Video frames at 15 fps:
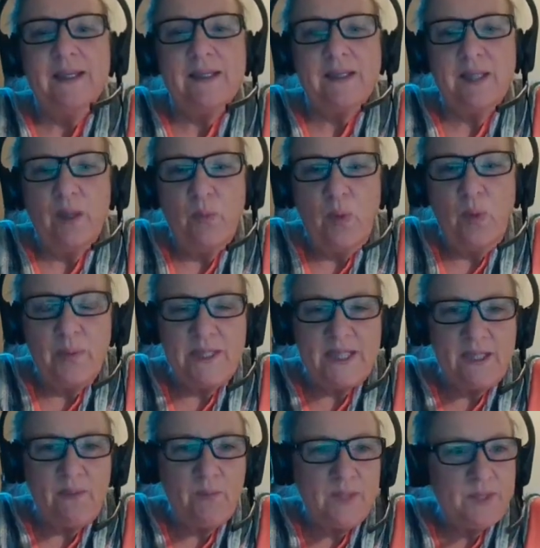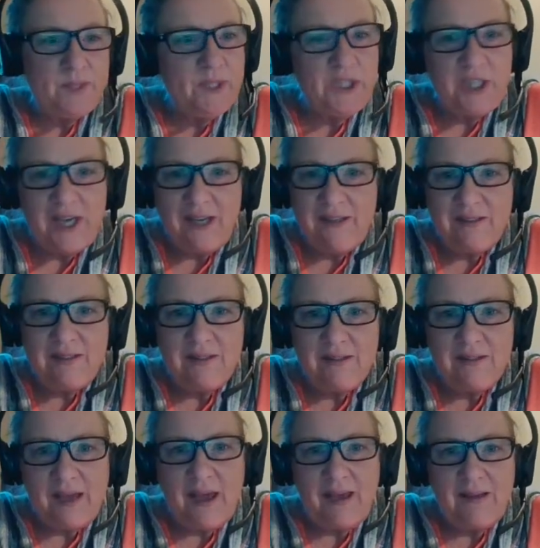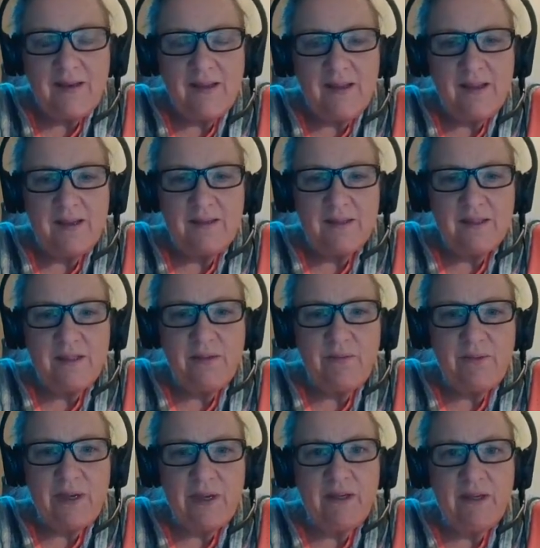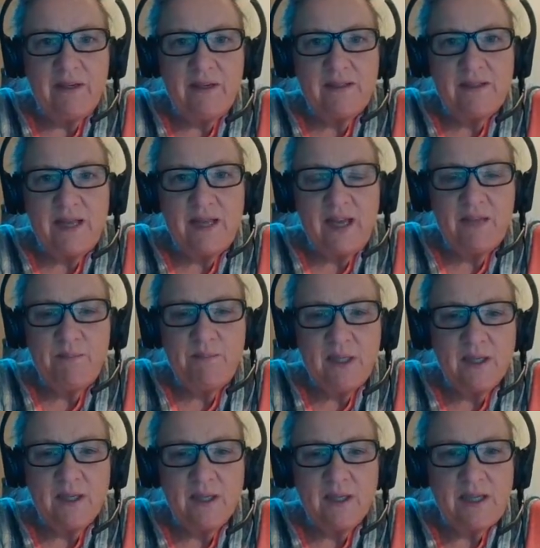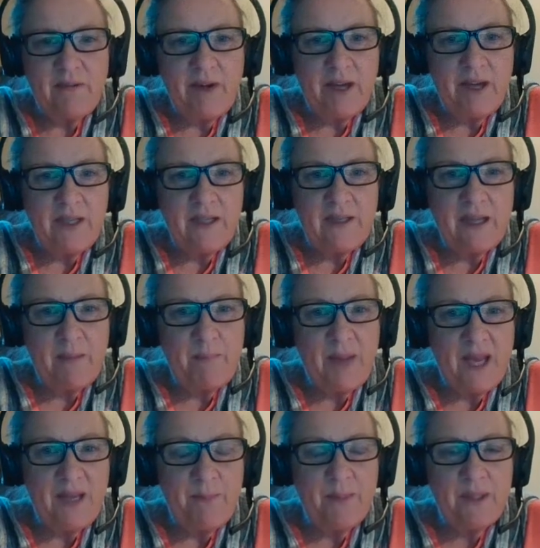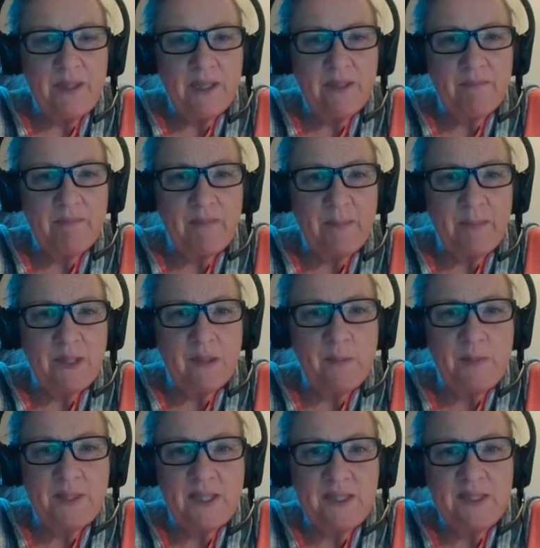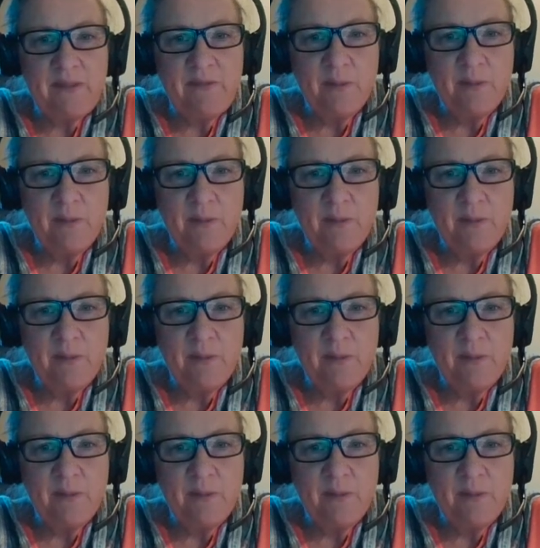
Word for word: So what we did was we checked that against the variants that had been identified in that paper that mapped obsessive